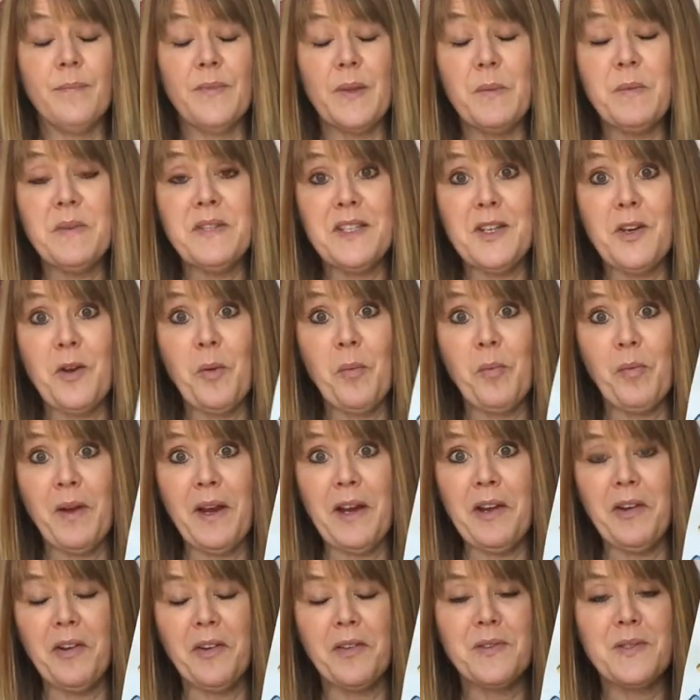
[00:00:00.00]
it was a
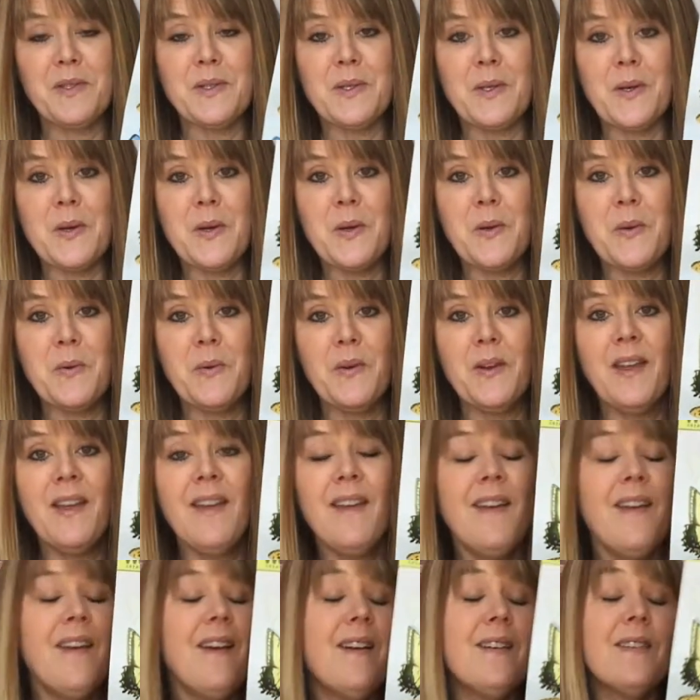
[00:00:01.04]
no-brainer. So
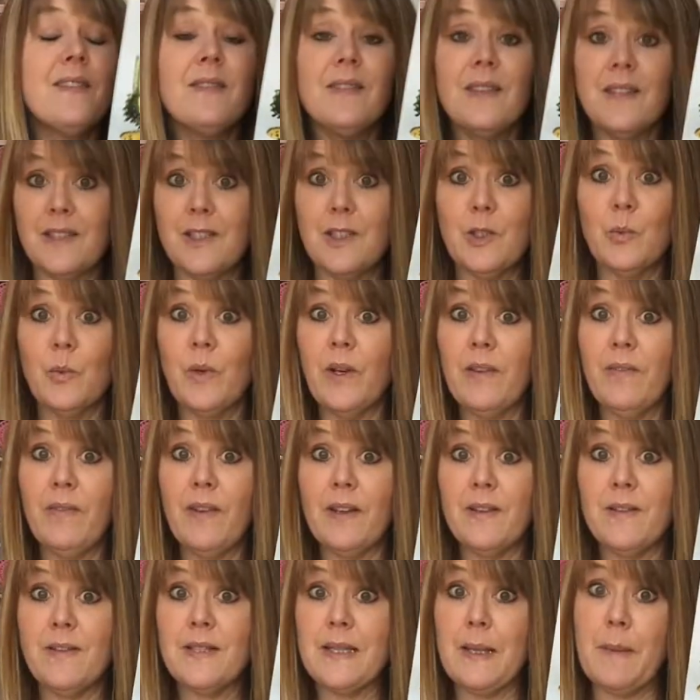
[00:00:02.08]
this is where I
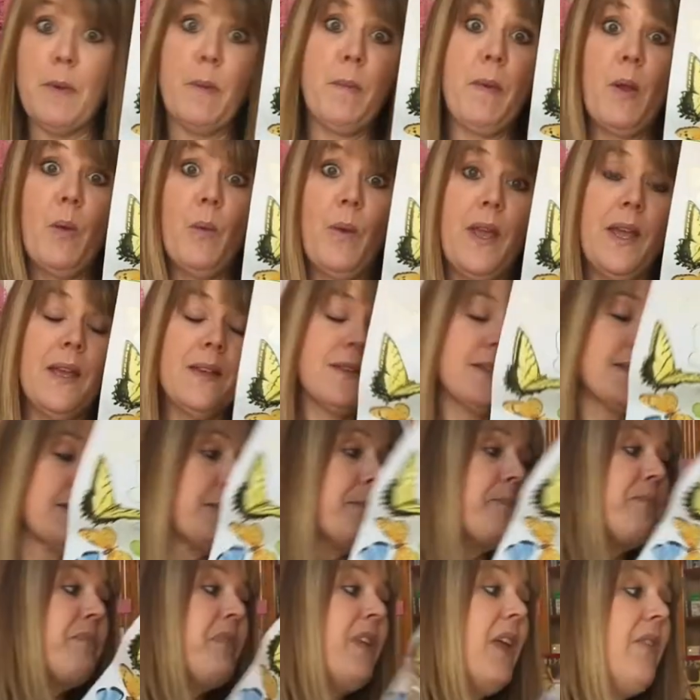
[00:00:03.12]
found some of my wings.
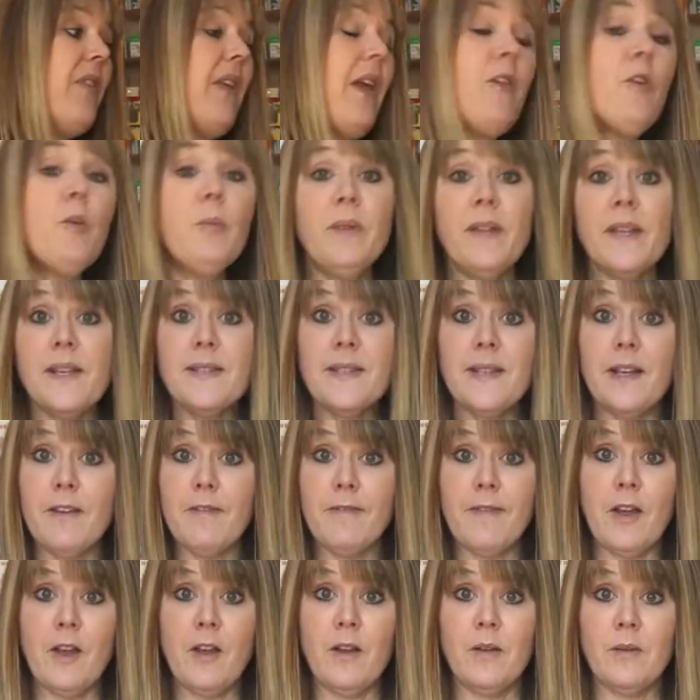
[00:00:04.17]
The other place I
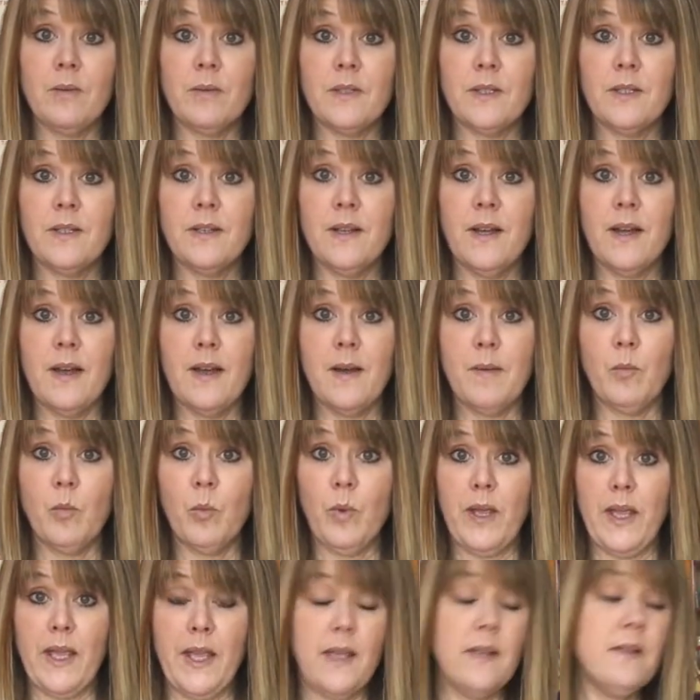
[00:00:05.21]
found
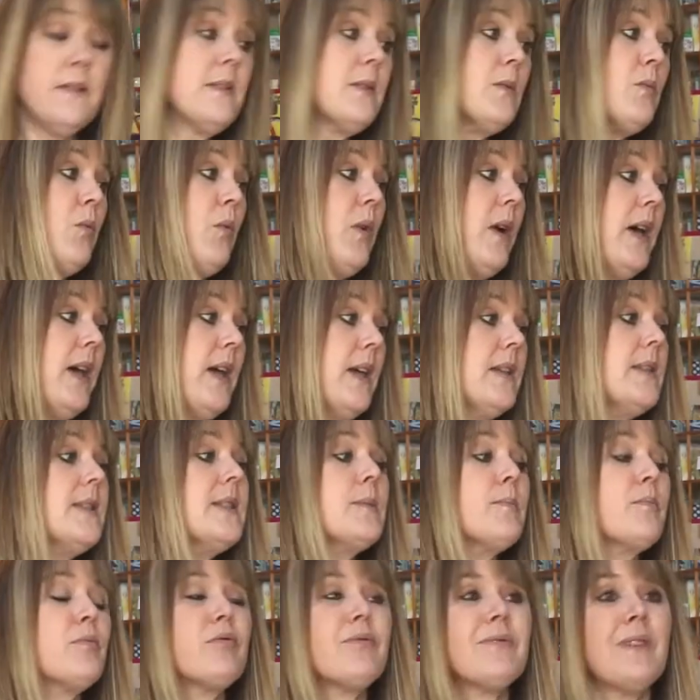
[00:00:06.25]
wings
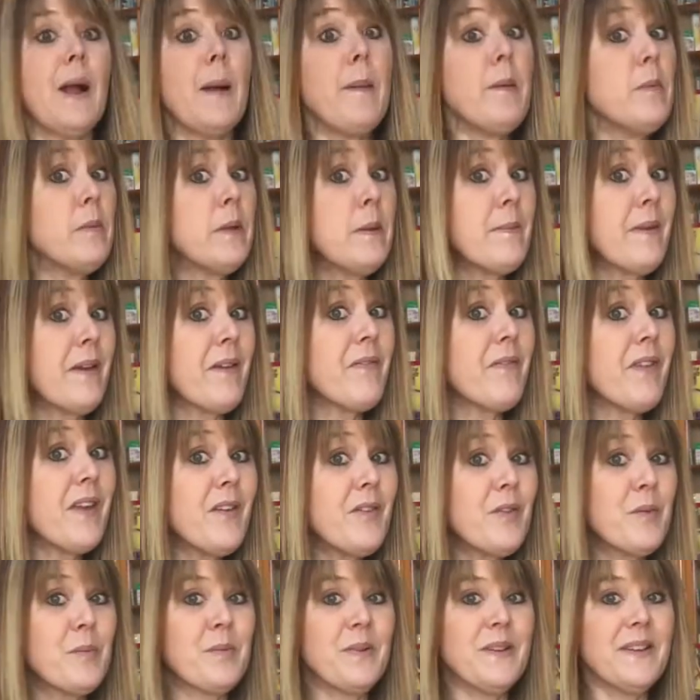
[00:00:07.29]
was probably my
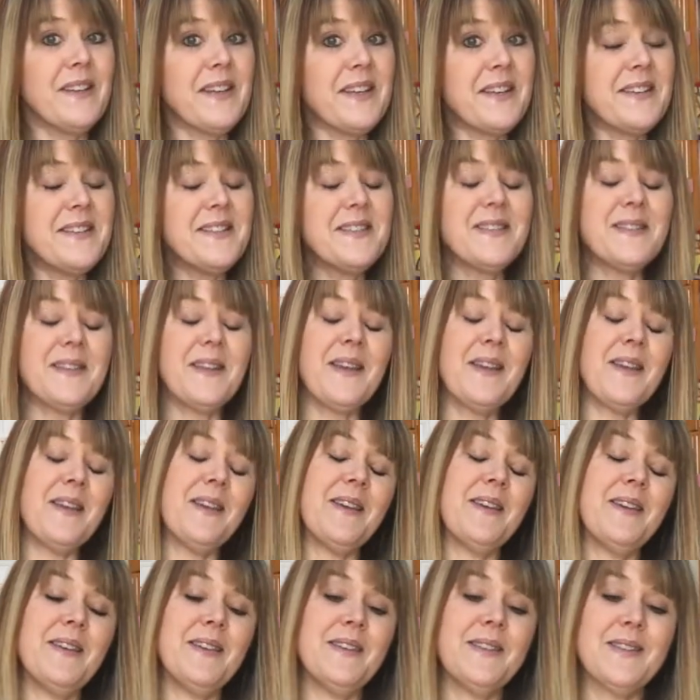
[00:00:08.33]
favorite place
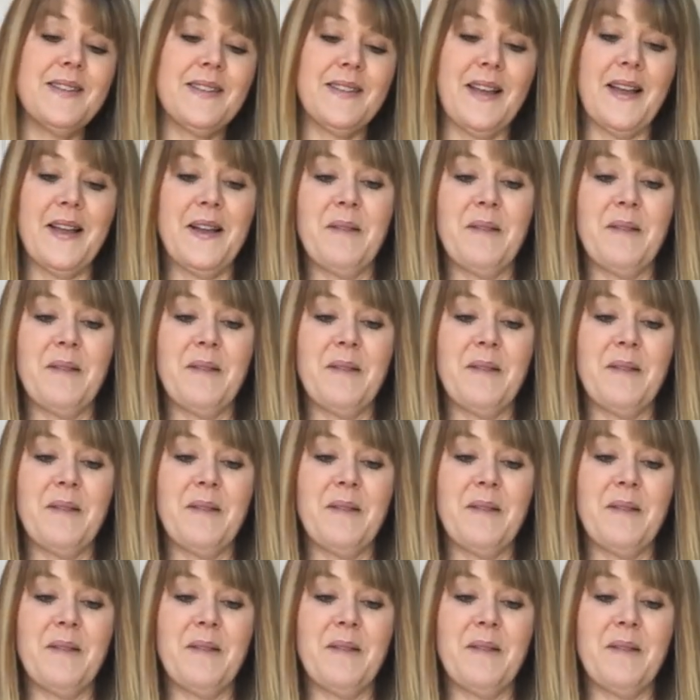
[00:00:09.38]
is